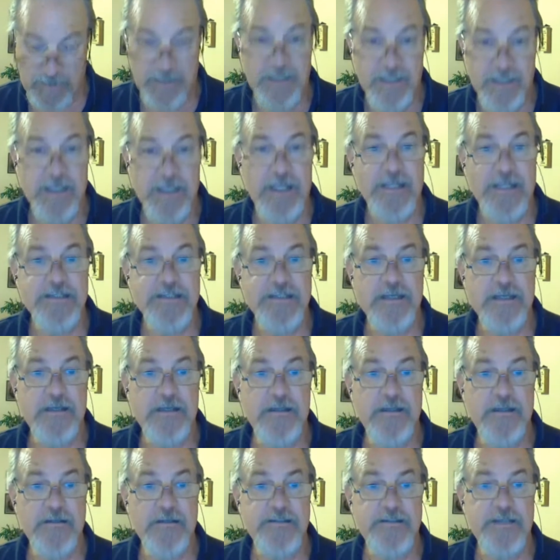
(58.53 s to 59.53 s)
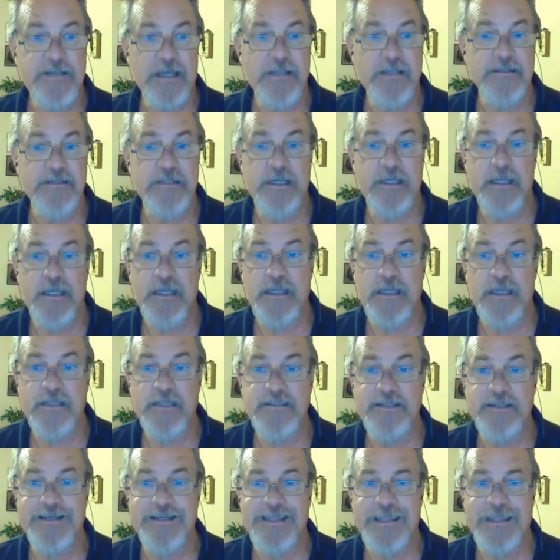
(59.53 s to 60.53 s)
The second thing is
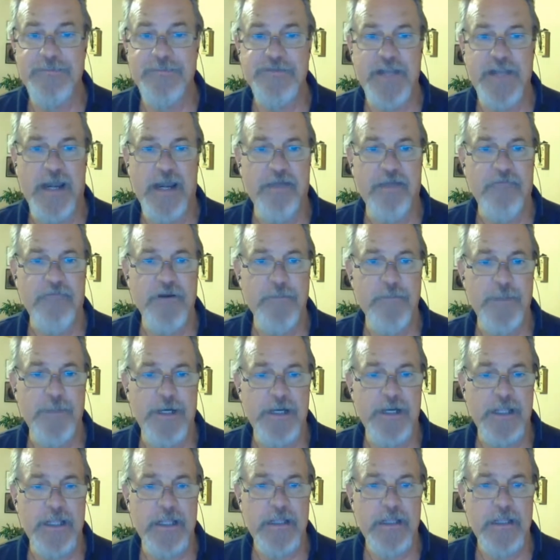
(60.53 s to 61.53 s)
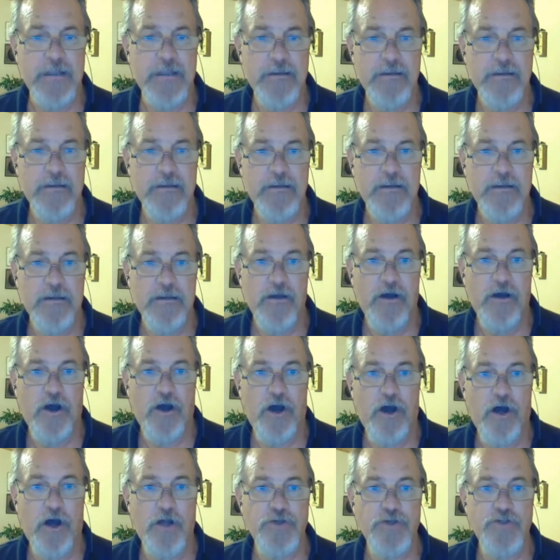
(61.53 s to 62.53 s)
it keeps everybody
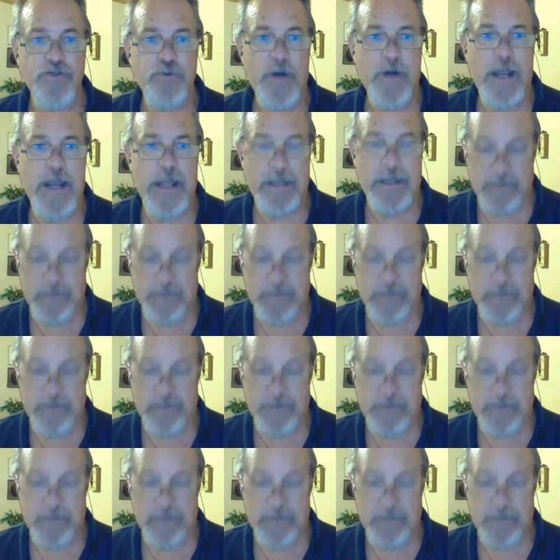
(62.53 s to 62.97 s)
on track